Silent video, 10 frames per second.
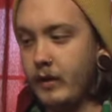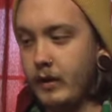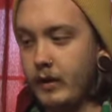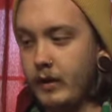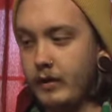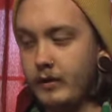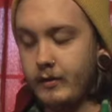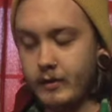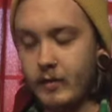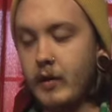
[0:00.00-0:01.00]
uh,
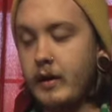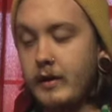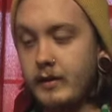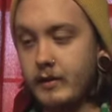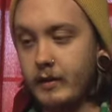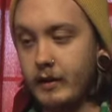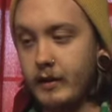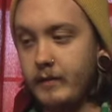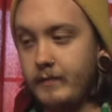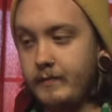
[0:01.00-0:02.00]
smokiness.
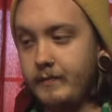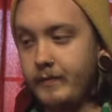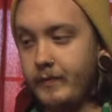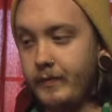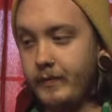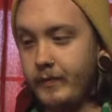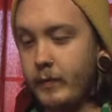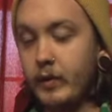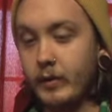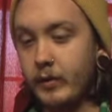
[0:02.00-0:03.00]
Um,
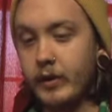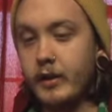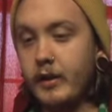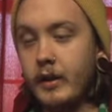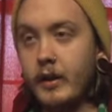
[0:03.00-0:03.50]
really, really good.